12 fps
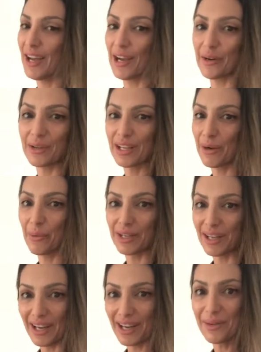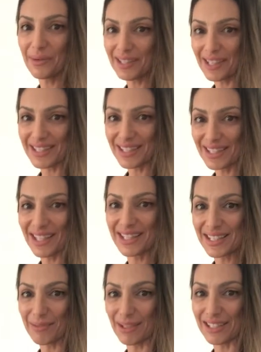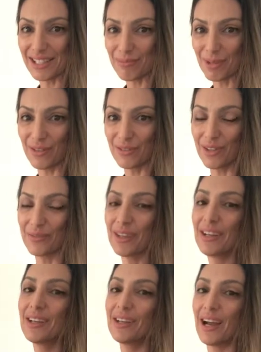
I don't care what anyone else thinks about this perfume.